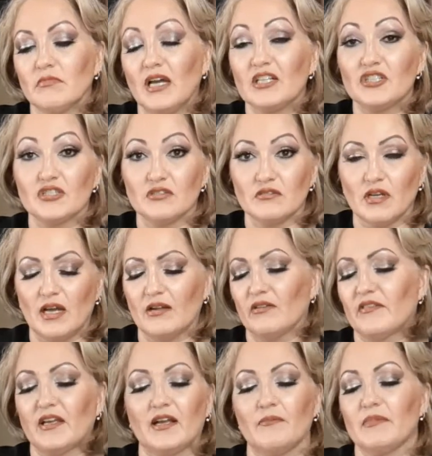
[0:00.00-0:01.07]
And I
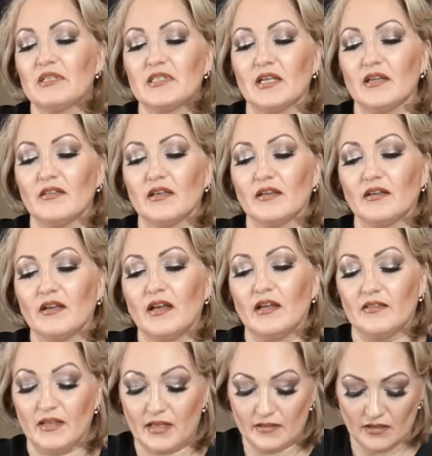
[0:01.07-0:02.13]
don't think I missed anything.
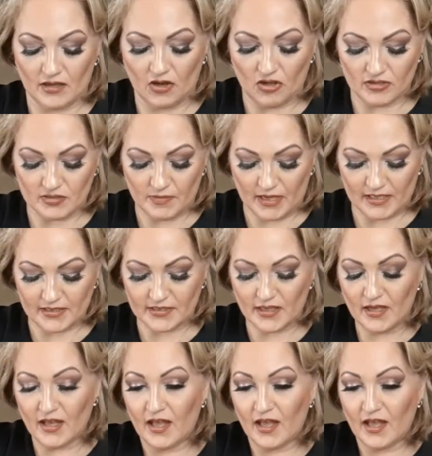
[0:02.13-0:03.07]
And then the allspice.